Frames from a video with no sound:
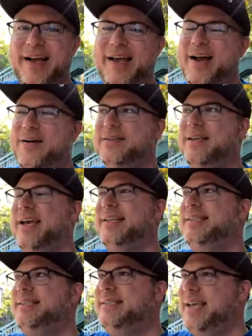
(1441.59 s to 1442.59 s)
And I was like,
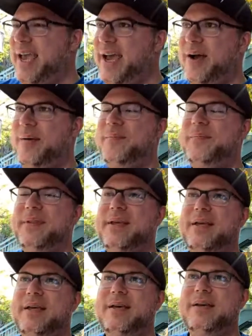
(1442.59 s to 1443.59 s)
damn.
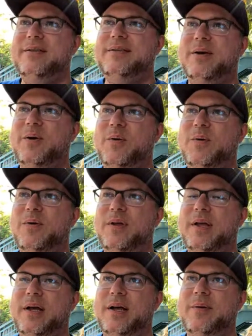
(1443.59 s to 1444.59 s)
So
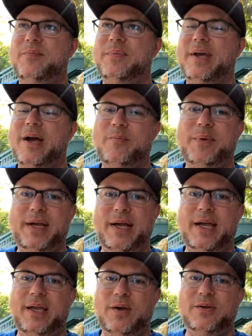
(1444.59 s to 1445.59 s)
the company
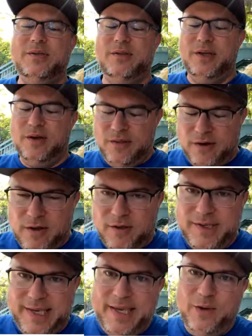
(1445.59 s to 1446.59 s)
I use, they're
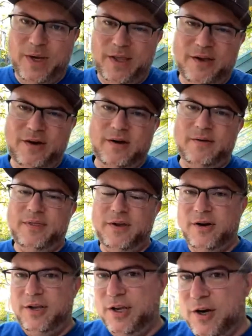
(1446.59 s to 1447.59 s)
called Kiwi.
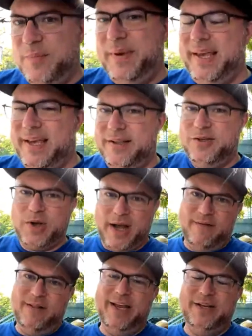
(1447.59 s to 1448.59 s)
They're a European
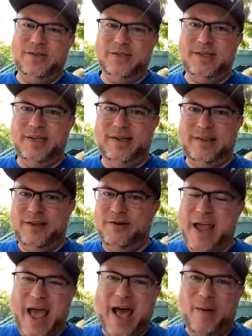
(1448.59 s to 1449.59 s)
travel agency. They're
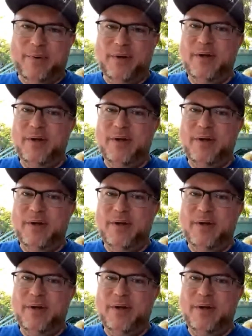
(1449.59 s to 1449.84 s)
an app.